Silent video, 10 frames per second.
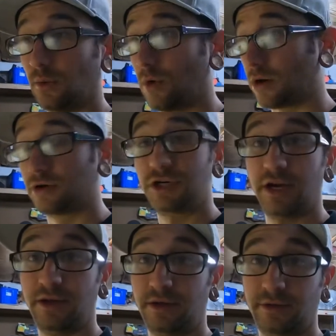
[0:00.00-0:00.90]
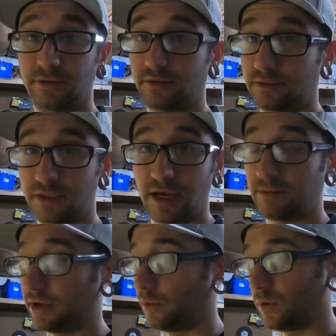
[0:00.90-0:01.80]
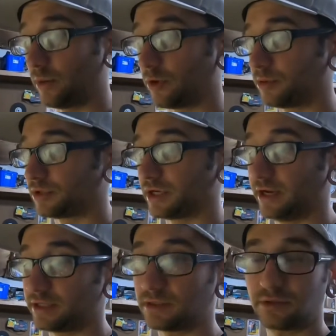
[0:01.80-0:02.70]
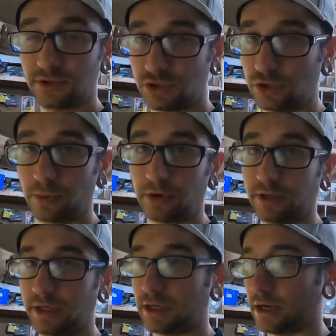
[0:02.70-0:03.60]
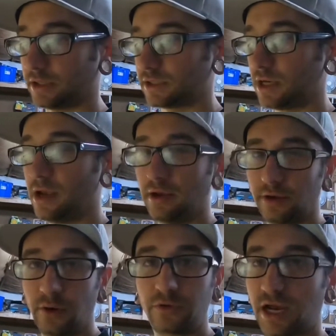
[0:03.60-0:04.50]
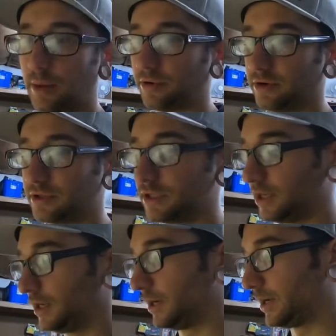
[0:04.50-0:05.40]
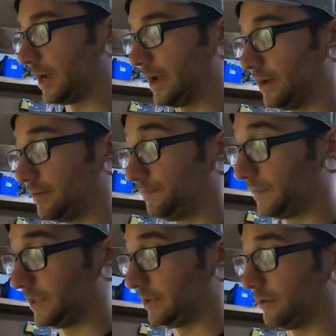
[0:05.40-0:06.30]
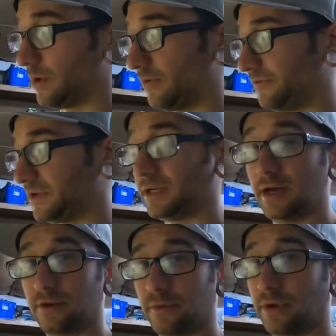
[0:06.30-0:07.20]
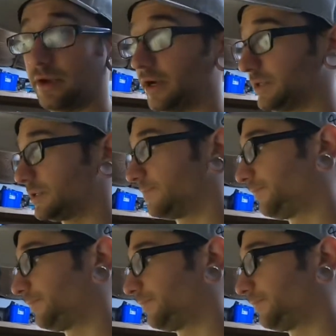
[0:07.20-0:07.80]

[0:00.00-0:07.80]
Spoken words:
Water jetting, same thing, way more precise, super clean cuts, no tapers, and it'll all fit together real nice.